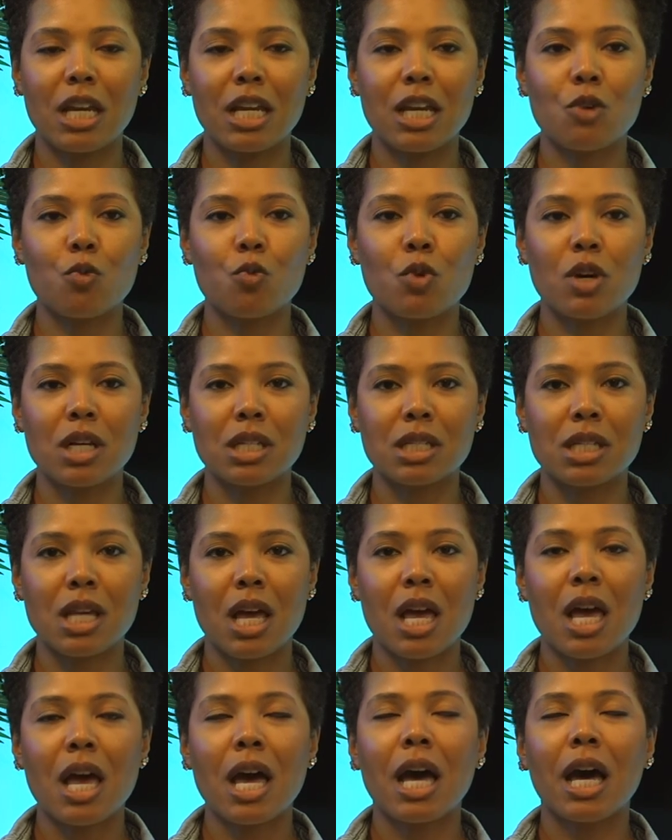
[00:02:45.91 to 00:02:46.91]
and it was
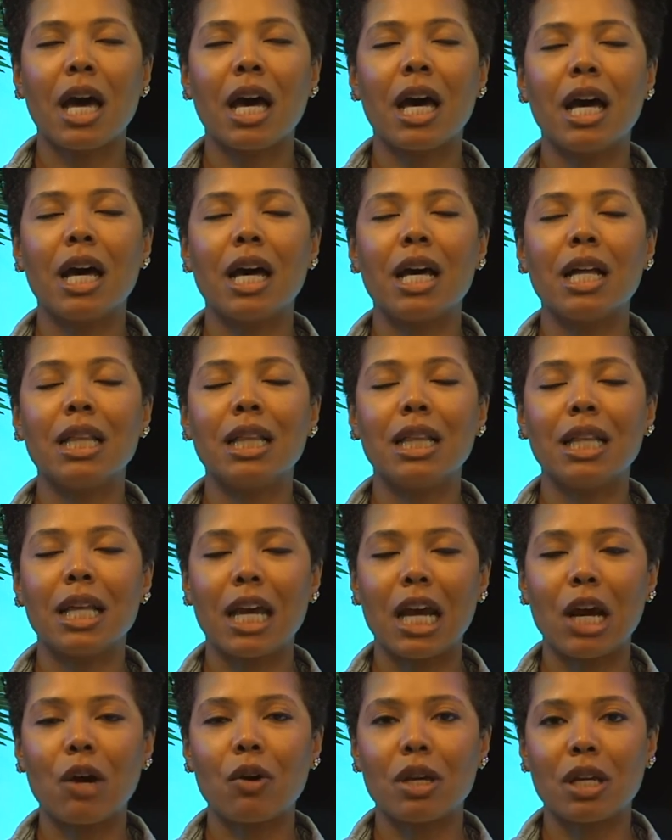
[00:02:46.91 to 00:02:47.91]

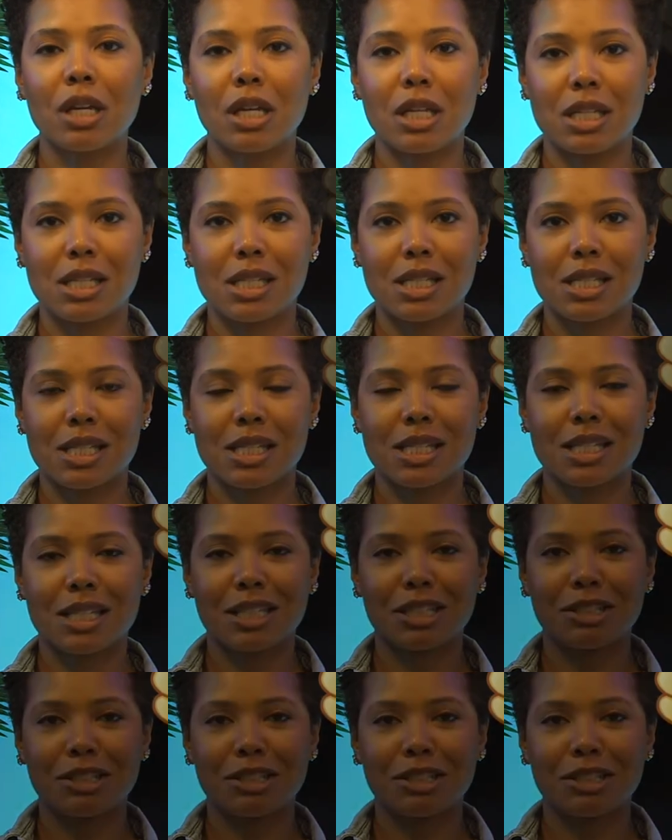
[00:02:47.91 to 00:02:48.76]
hilarious.